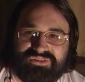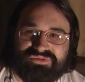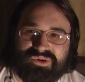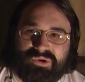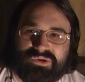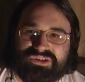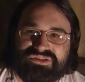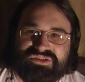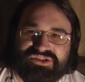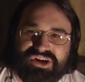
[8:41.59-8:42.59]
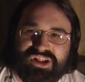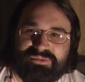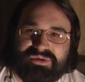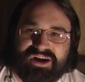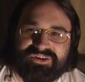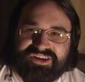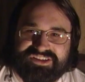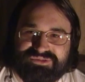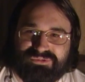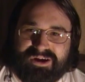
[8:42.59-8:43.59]
Of course, Charlie Brown
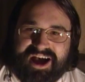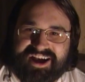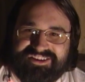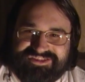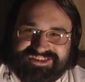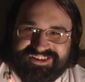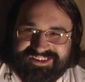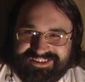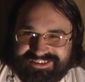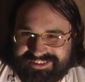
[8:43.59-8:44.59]
gets rocks.